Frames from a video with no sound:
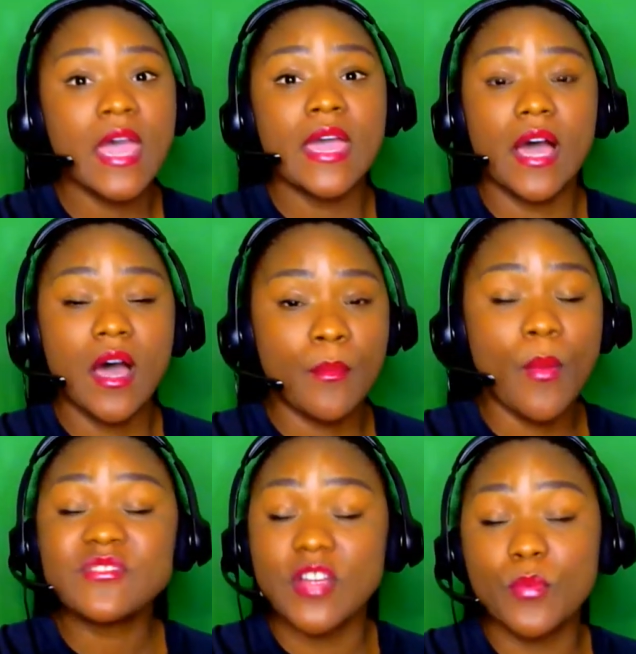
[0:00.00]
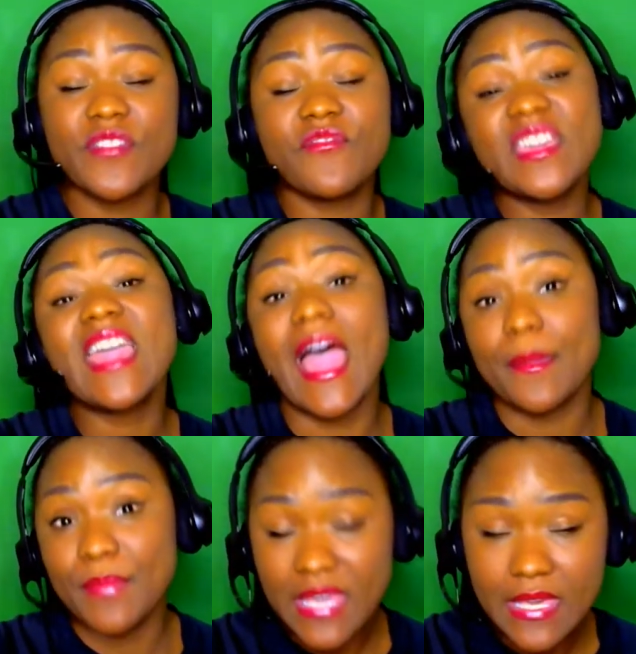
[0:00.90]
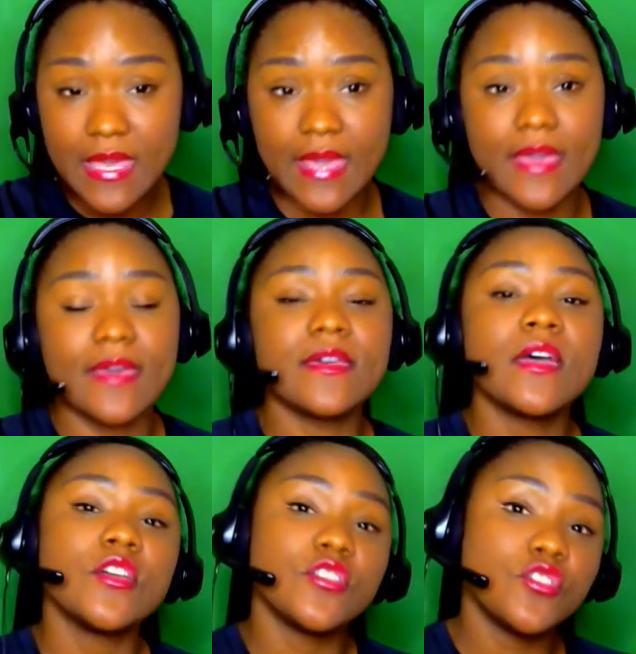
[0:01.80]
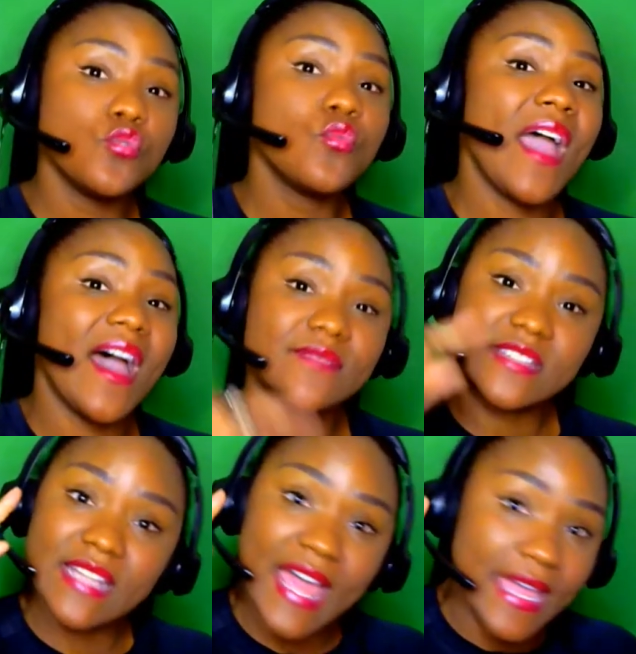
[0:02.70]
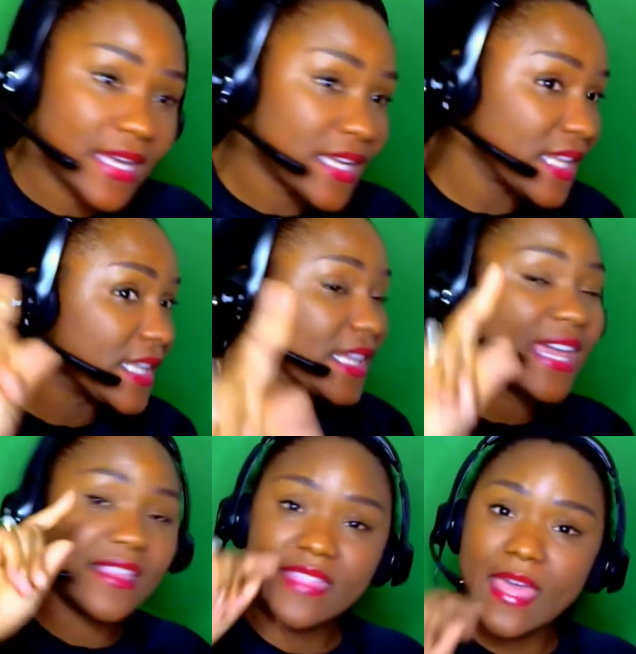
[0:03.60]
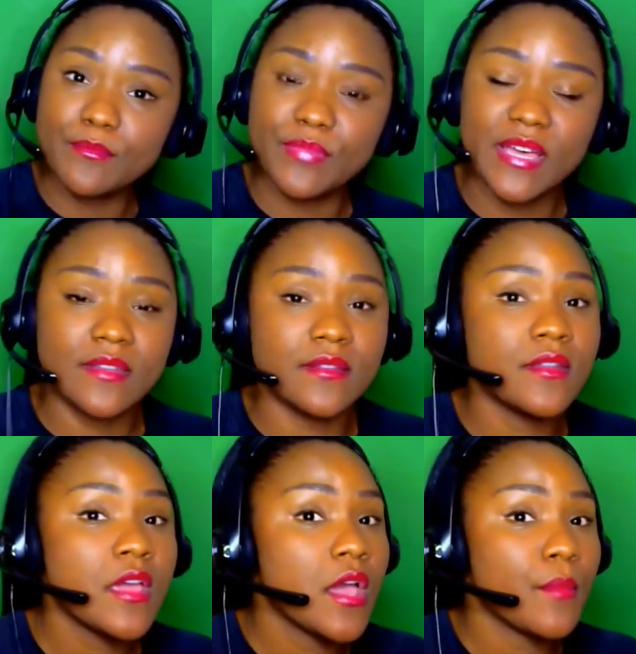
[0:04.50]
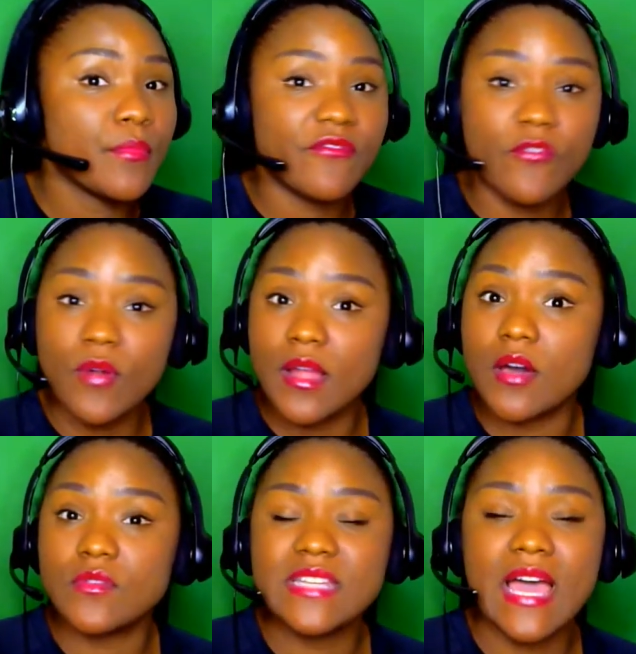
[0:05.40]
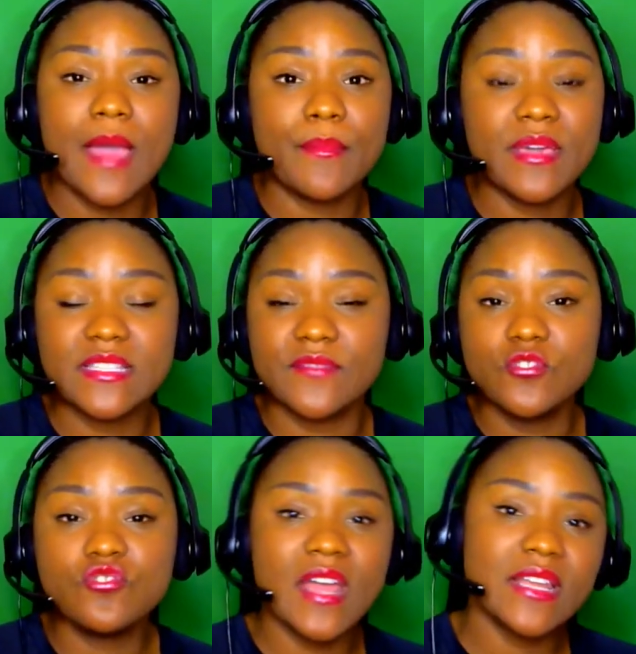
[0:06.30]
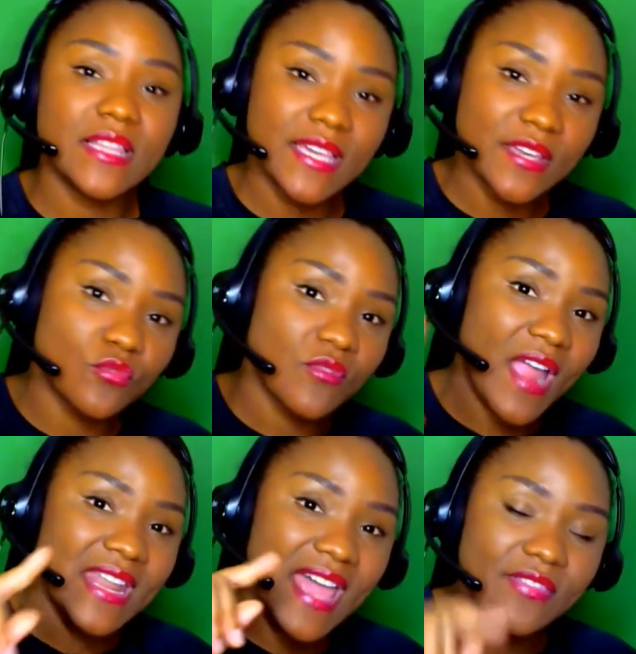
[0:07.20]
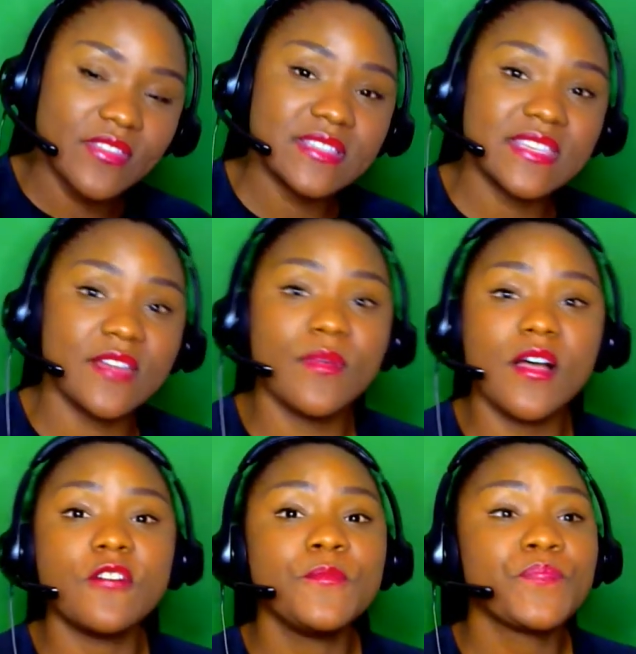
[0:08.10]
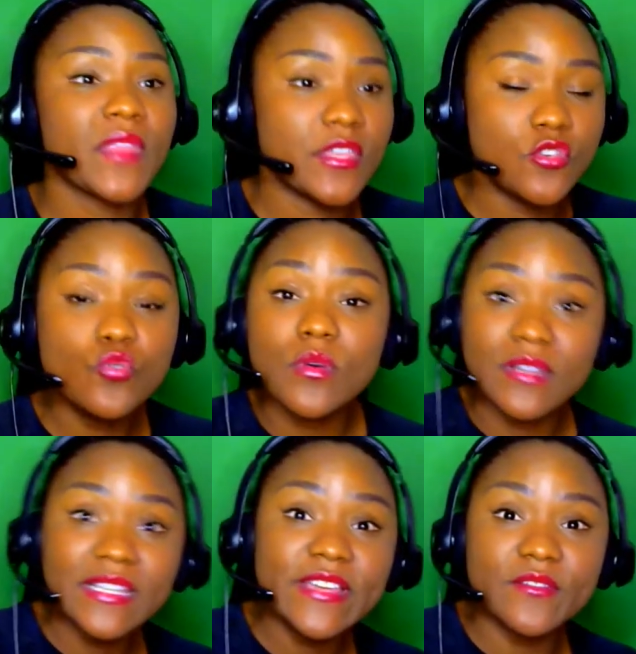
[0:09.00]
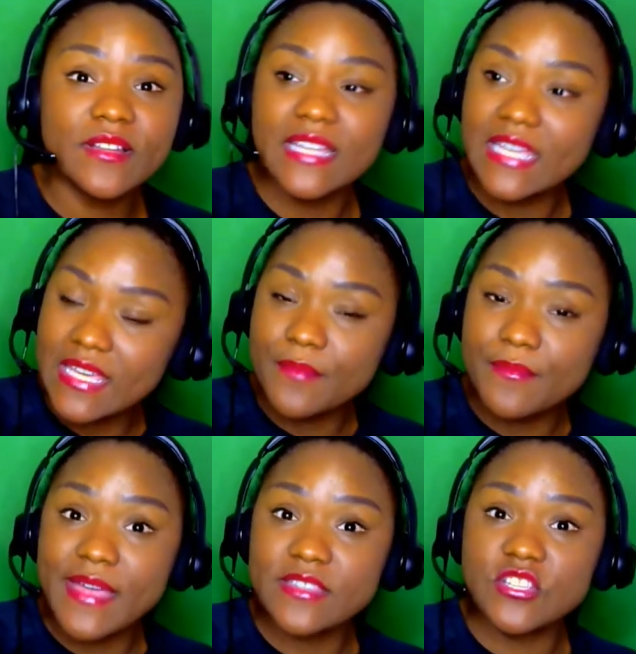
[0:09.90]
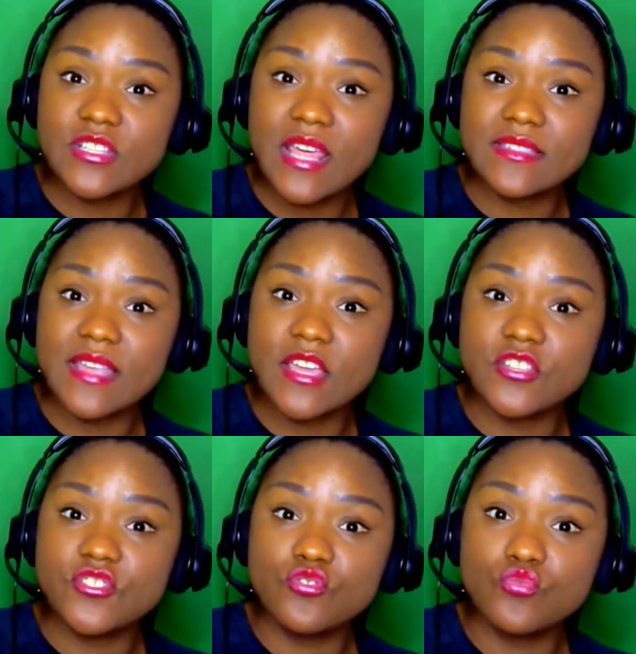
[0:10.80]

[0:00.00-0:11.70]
I'm sorry, with VIP Kid, you have to like click that button before go time, because if you try to click it right at the zero, you will literally get a message that says you